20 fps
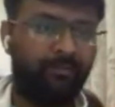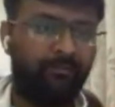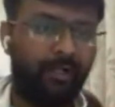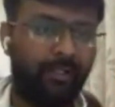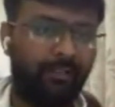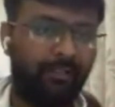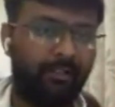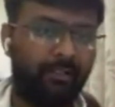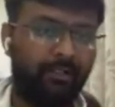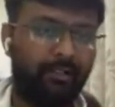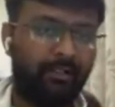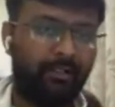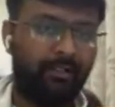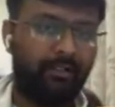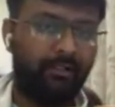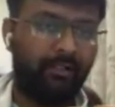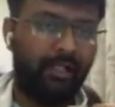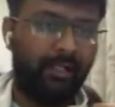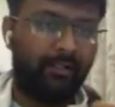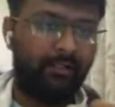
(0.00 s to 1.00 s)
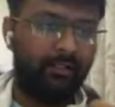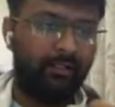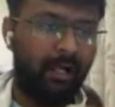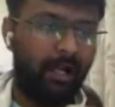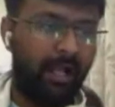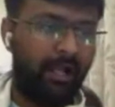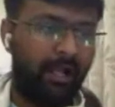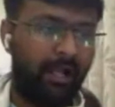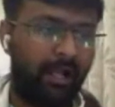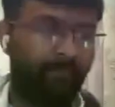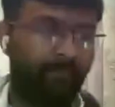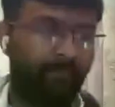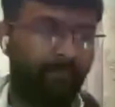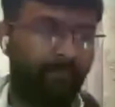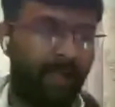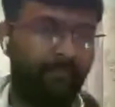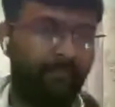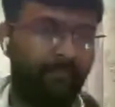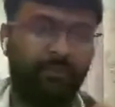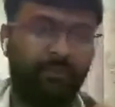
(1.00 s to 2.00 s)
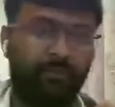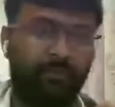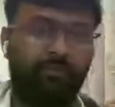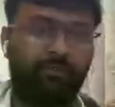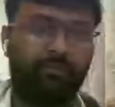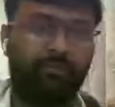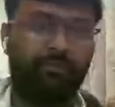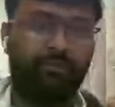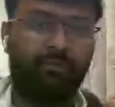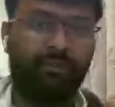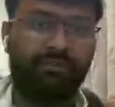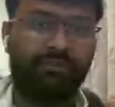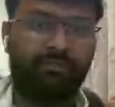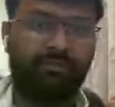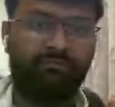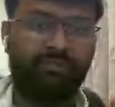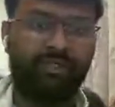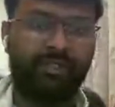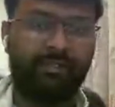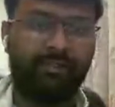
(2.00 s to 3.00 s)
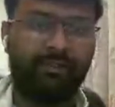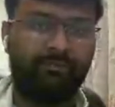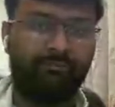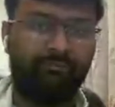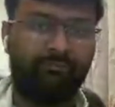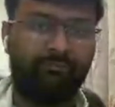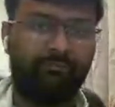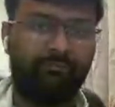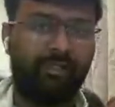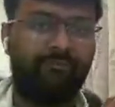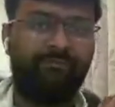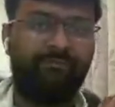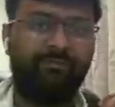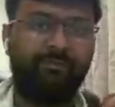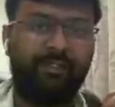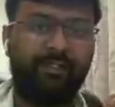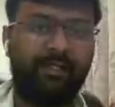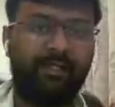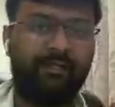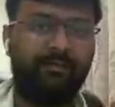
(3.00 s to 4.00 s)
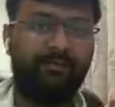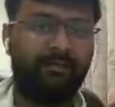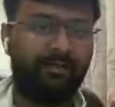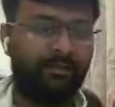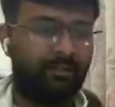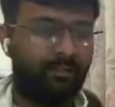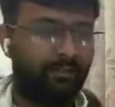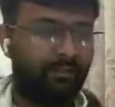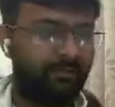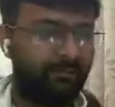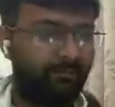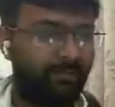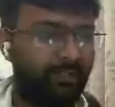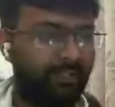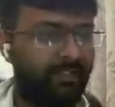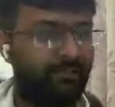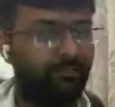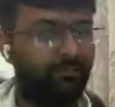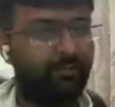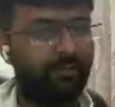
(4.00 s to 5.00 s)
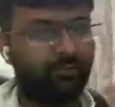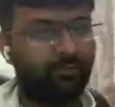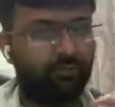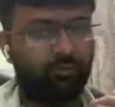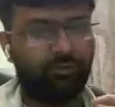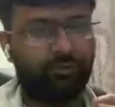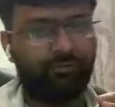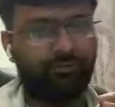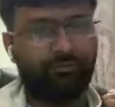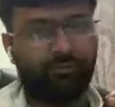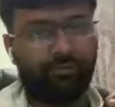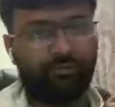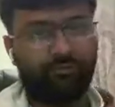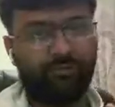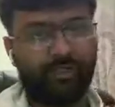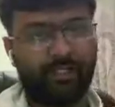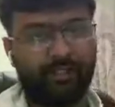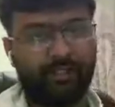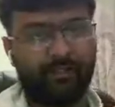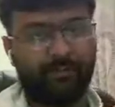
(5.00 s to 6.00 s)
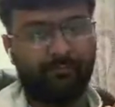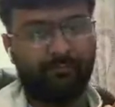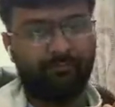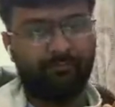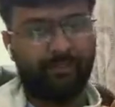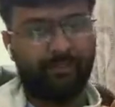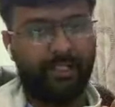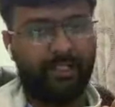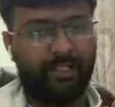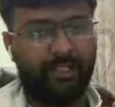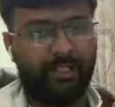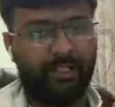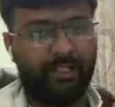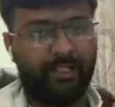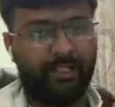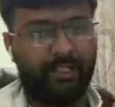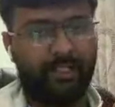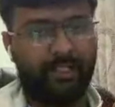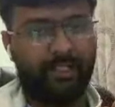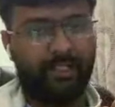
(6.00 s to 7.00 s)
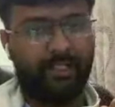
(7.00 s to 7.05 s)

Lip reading: But like I'm looking forward somewhere if we can simply give the source from where it has